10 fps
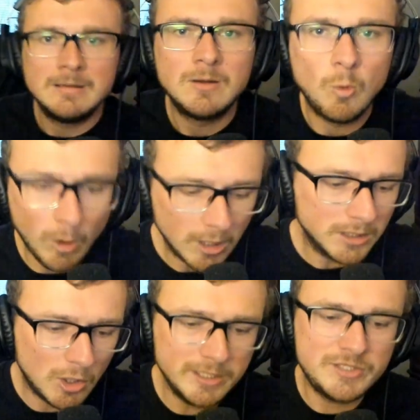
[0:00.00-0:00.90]

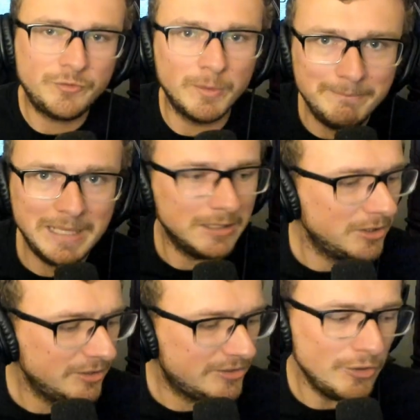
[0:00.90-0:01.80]
Warlords from Middle
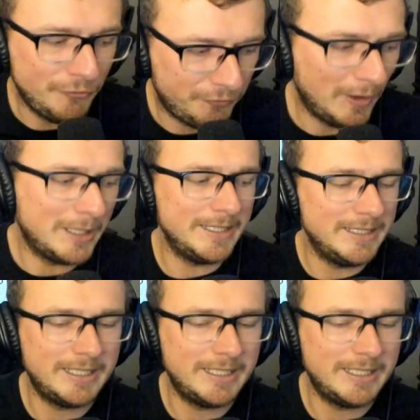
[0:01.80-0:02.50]
Earth? You fucking